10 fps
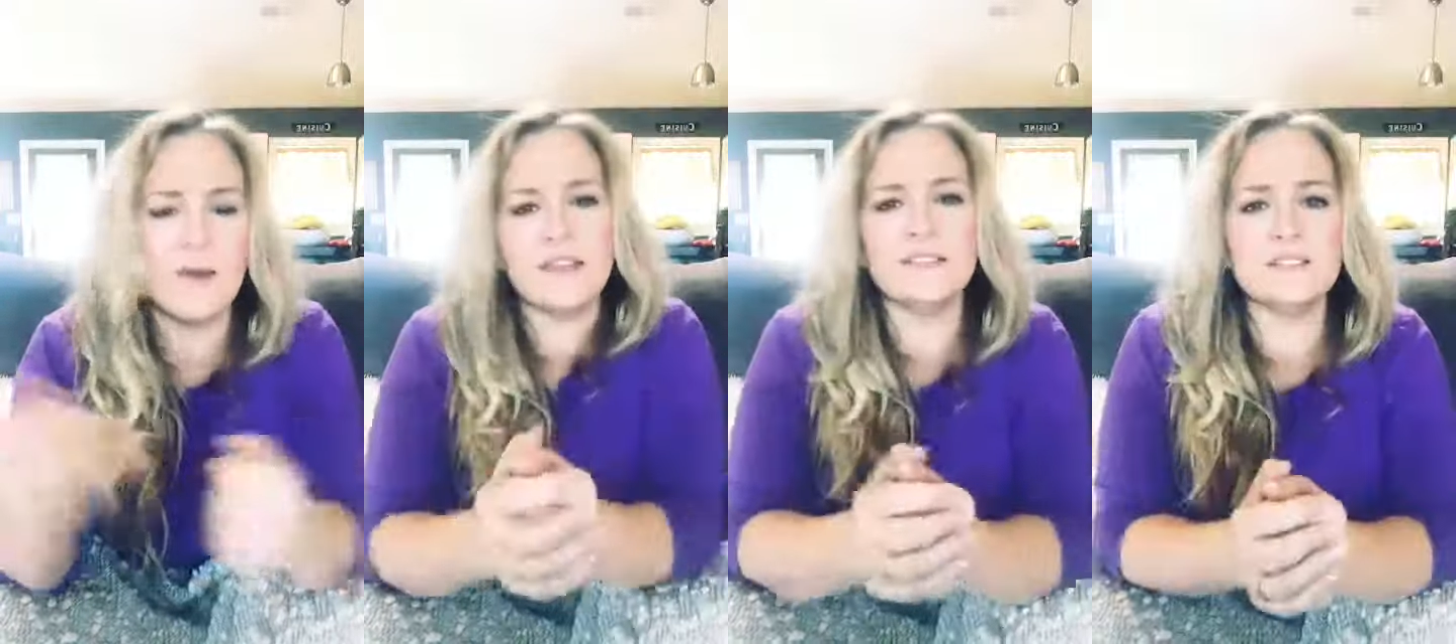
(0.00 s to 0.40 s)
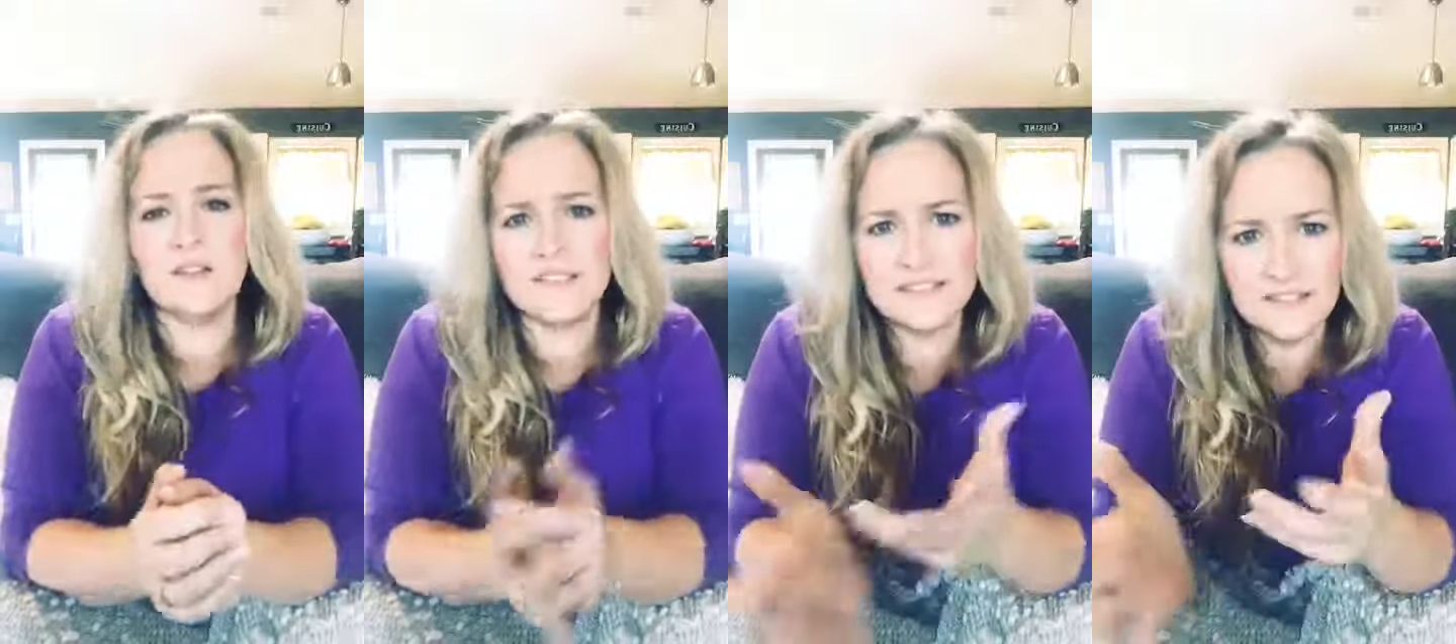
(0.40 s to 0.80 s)
what is
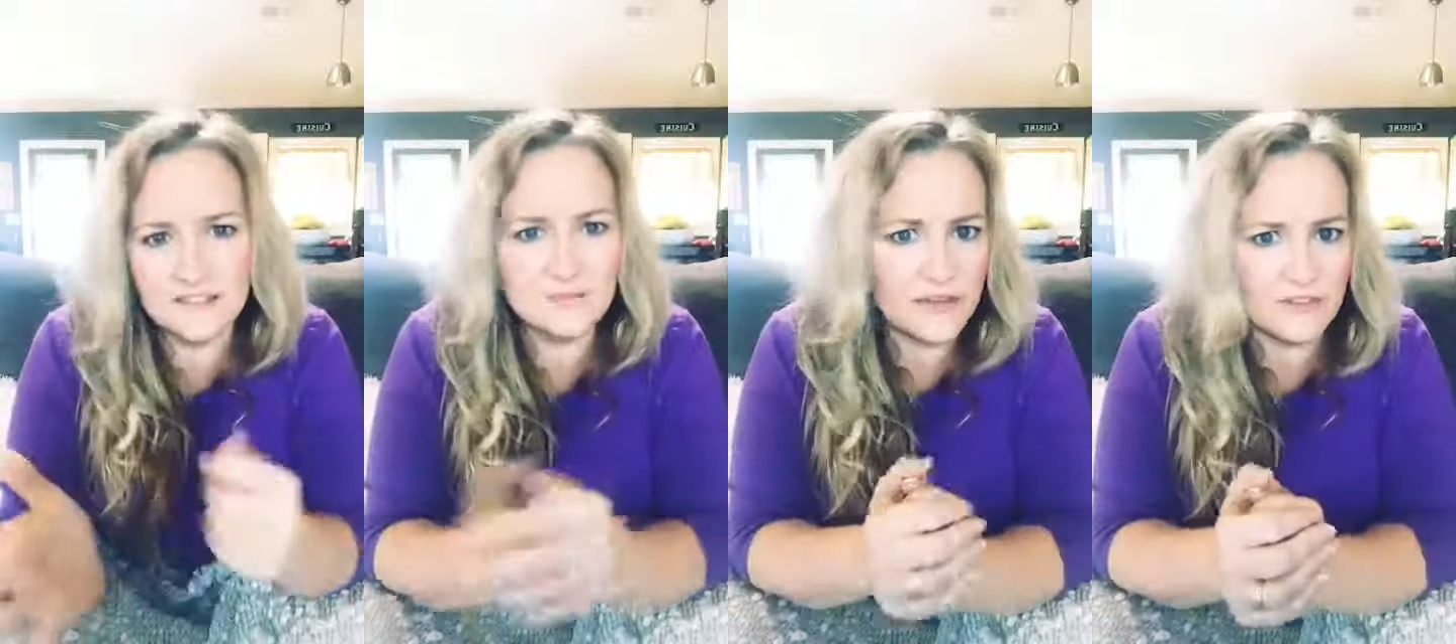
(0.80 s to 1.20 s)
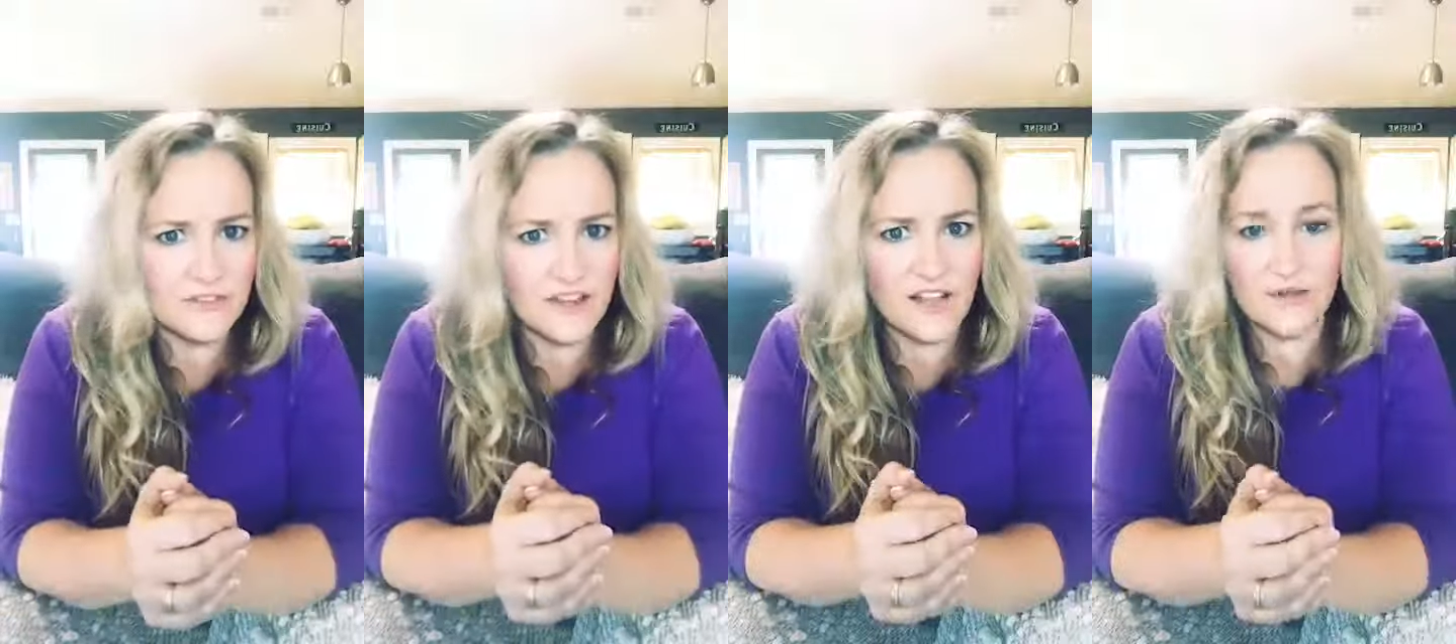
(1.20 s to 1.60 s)
on the sales page
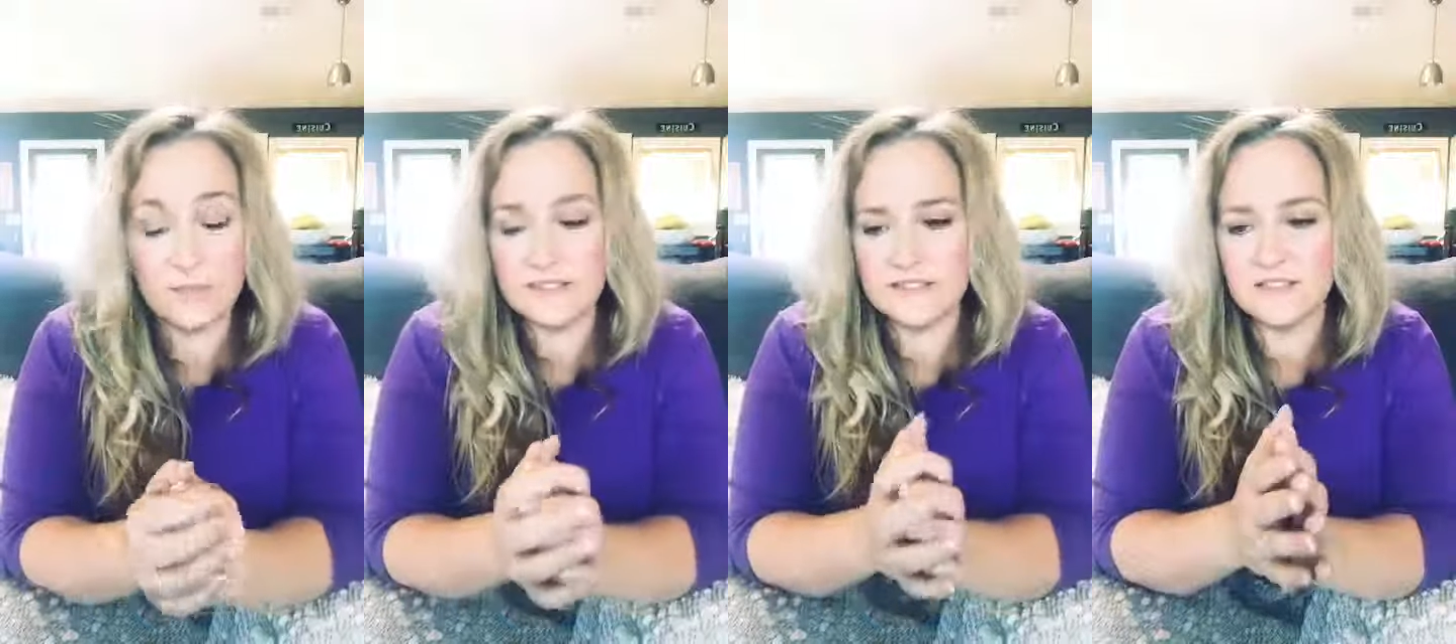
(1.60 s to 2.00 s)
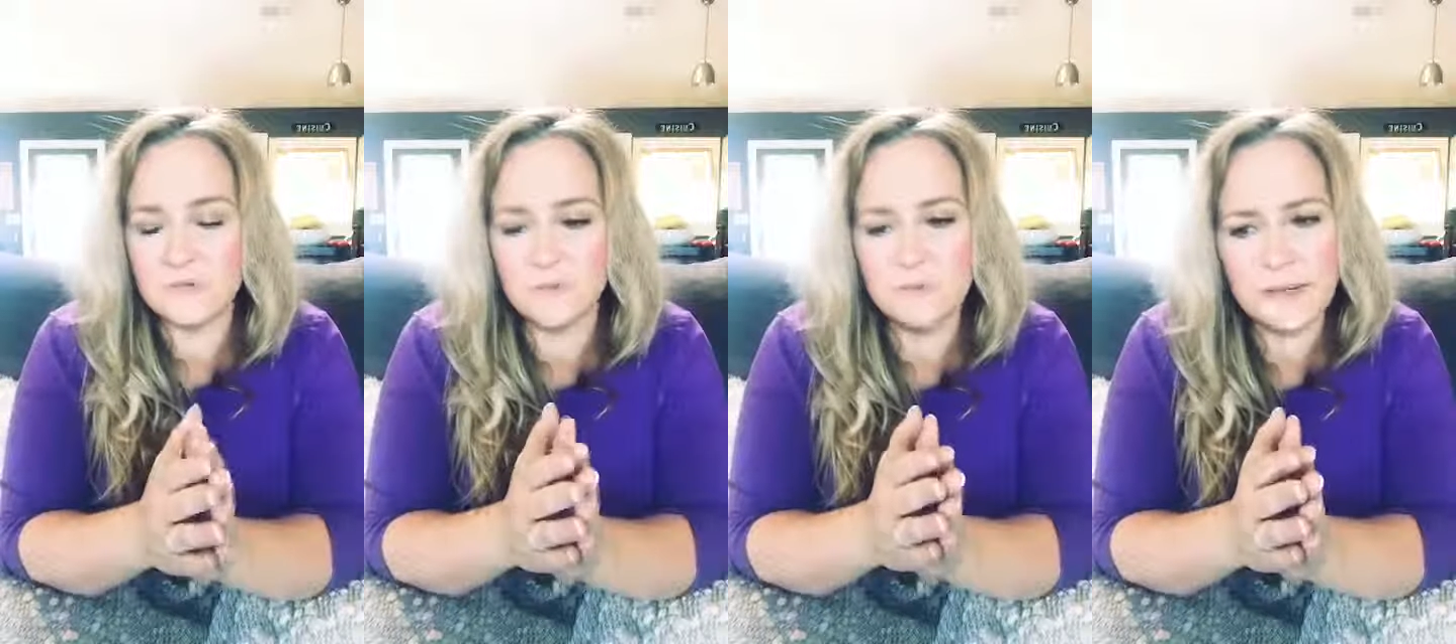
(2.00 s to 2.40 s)
for that other business school.